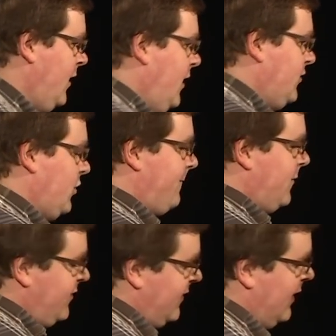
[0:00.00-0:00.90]
So
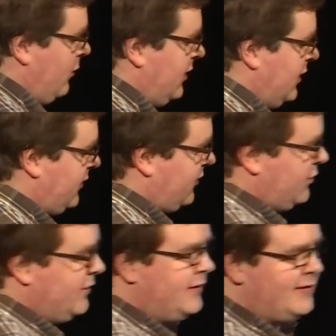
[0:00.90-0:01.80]
first thing I want you to do
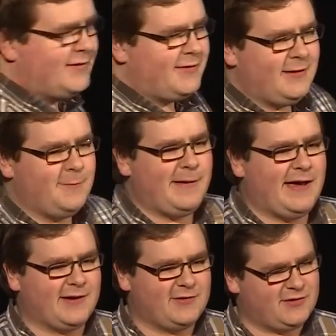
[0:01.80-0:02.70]
is think
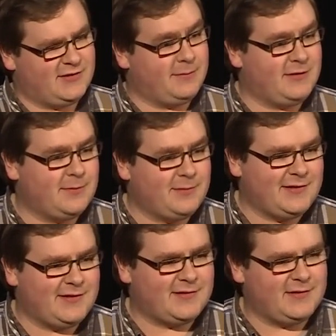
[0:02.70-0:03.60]
back to
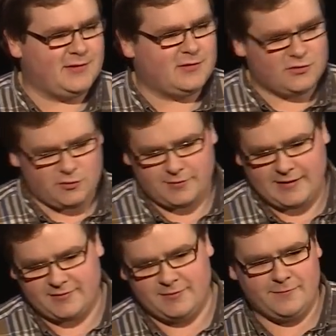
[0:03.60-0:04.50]
WWDC
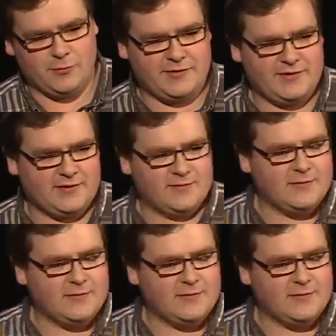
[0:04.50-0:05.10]
2014.